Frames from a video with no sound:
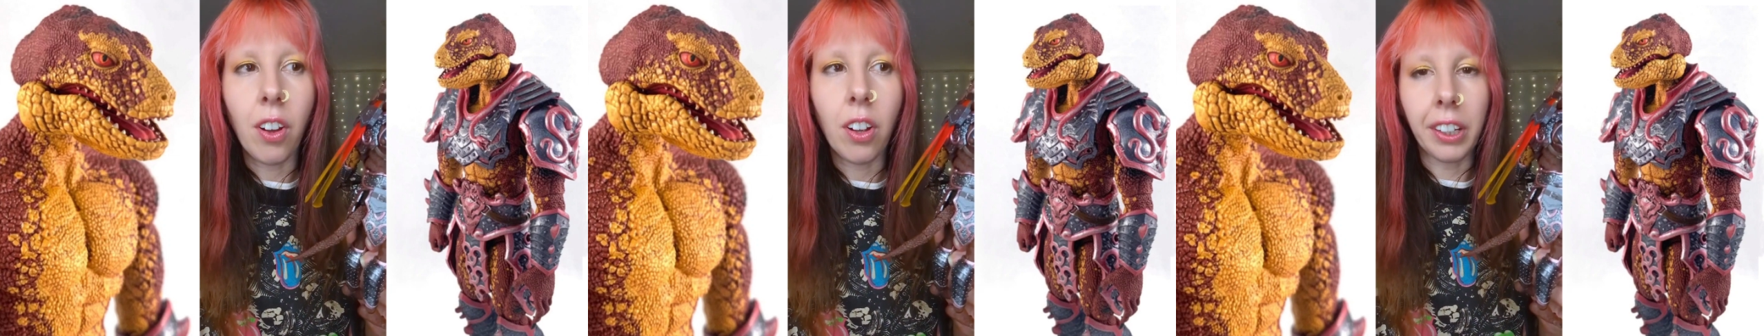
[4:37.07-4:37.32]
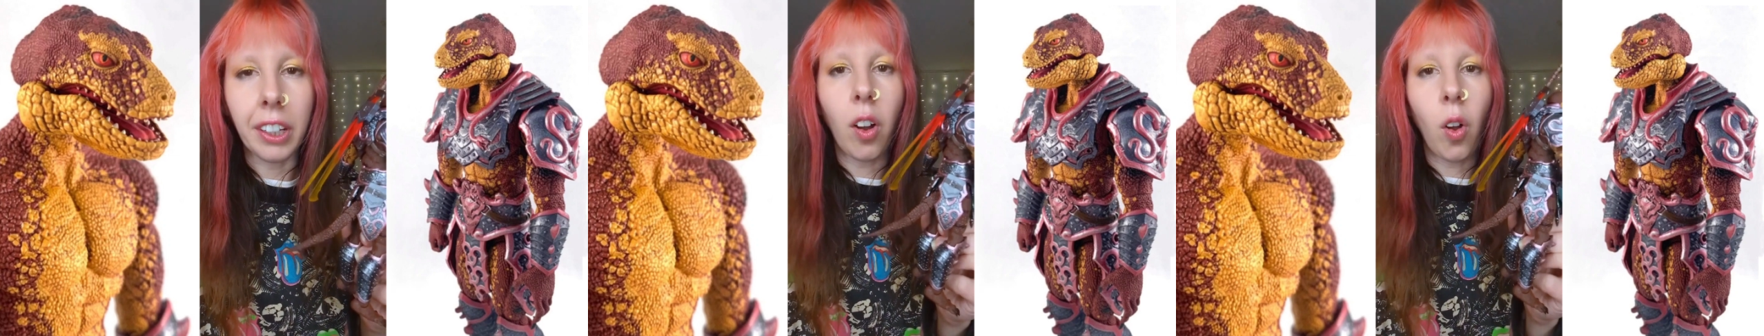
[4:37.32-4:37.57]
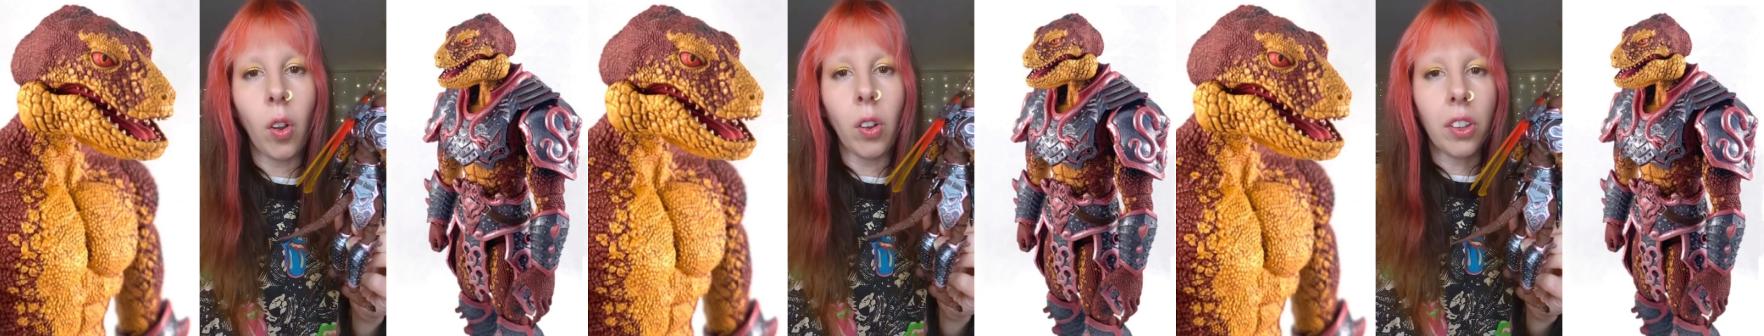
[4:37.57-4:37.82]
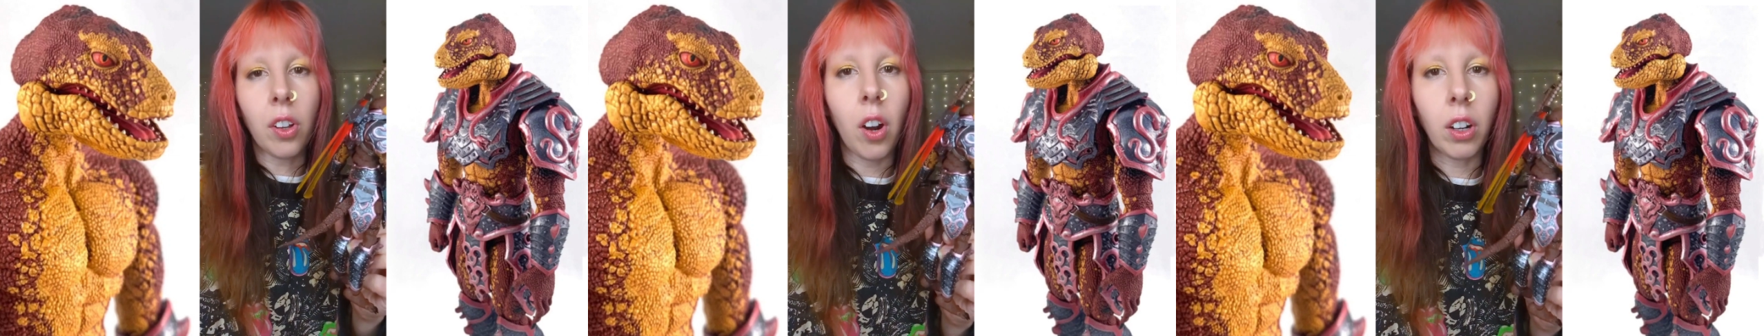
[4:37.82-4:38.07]
like all
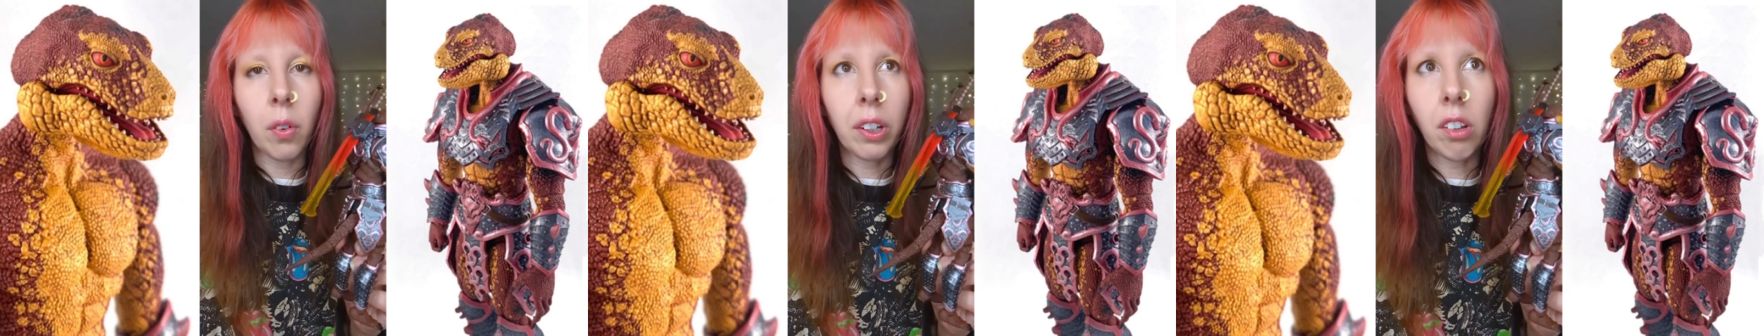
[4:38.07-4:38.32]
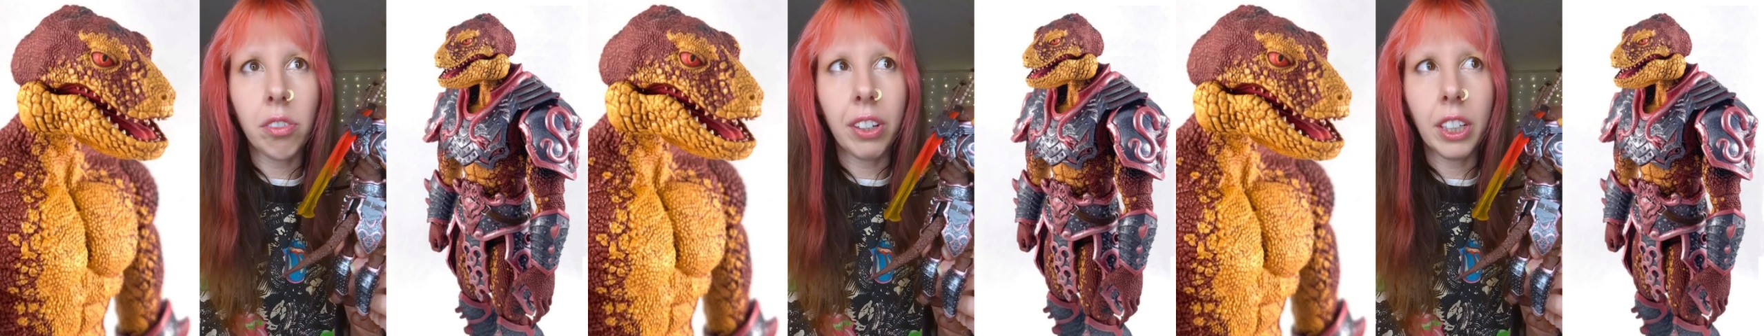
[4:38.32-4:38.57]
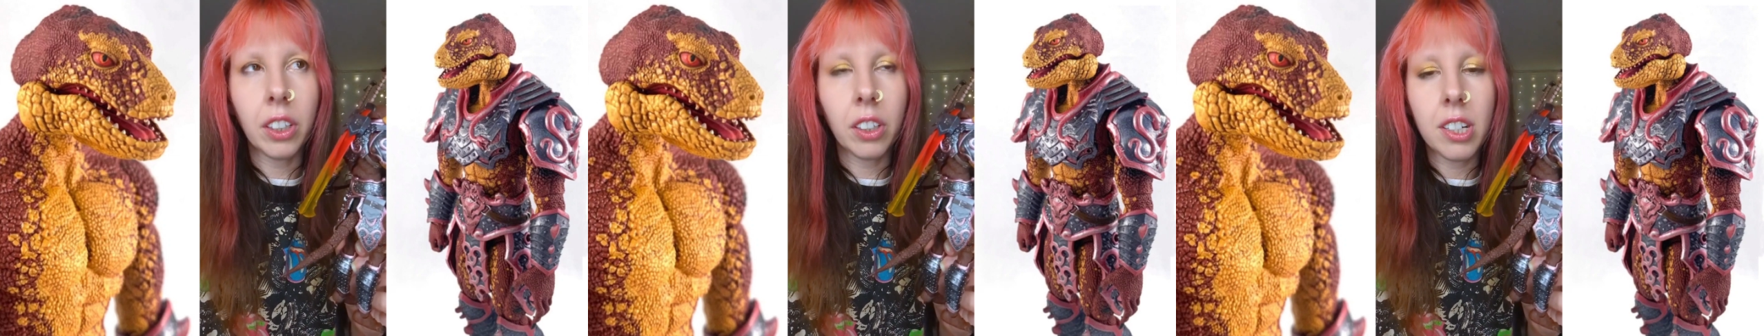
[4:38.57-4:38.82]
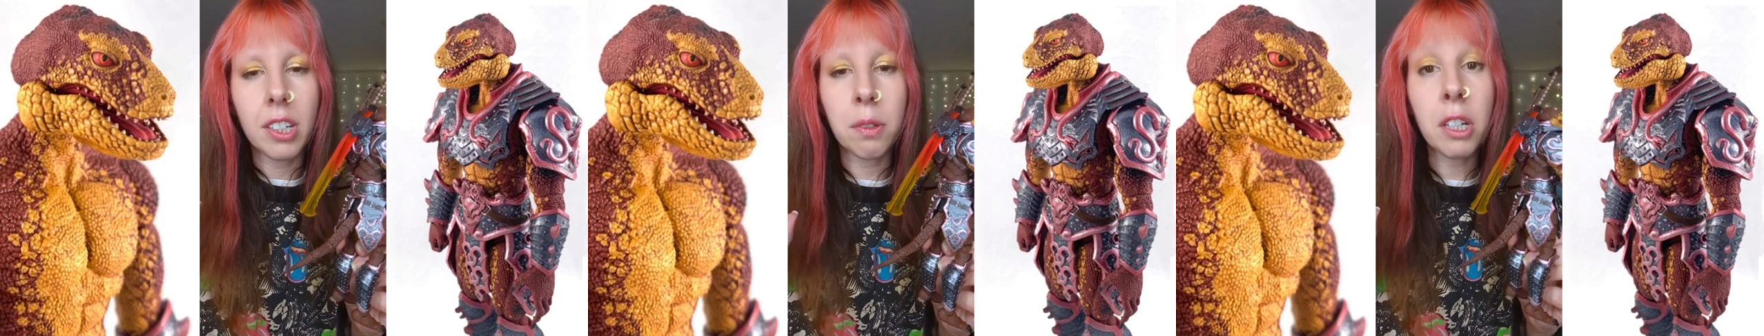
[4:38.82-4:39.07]
the gargoyle figures,